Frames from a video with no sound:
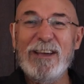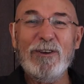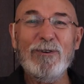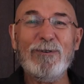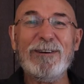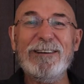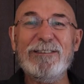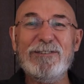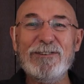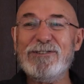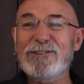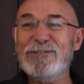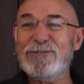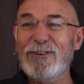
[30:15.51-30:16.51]
Your
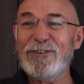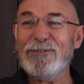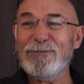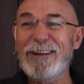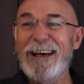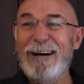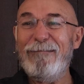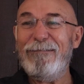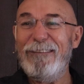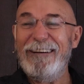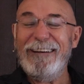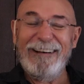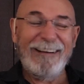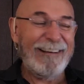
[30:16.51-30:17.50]
conditions on your love,
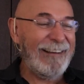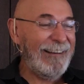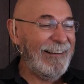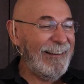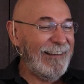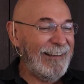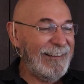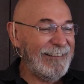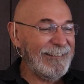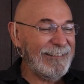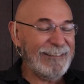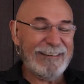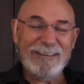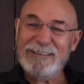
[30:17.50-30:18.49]

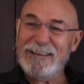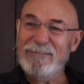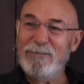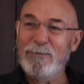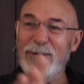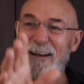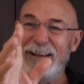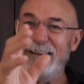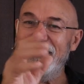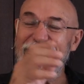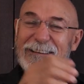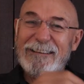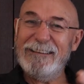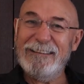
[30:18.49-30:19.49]
you need to give it away.
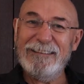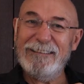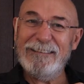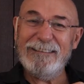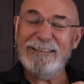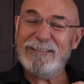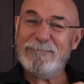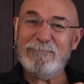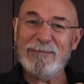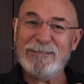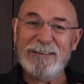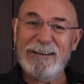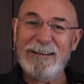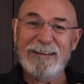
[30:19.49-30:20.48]
It's
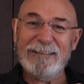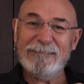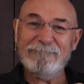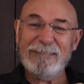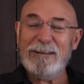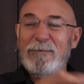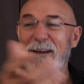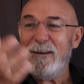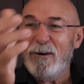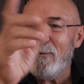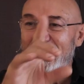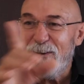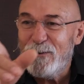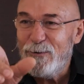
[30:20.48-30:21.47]
bizarre. Anyway, I
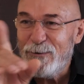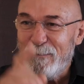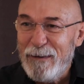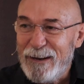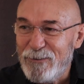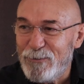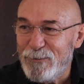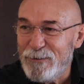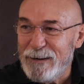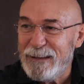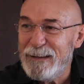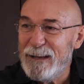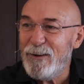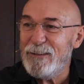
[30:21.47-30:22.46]
wanted to talk about a
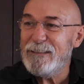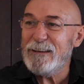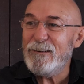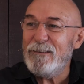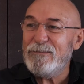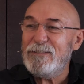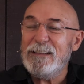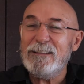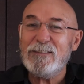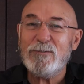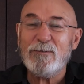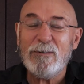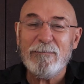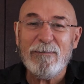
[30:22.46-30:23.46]
story, and I think I've said this
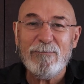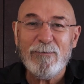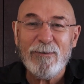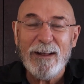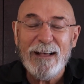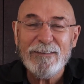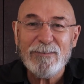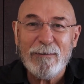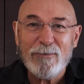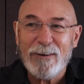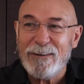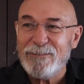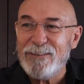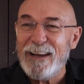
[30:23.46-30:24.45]
story before last time, so
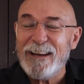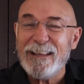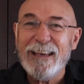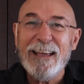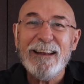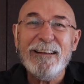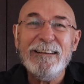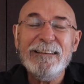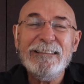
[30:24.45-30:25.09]
I'm going to say it again.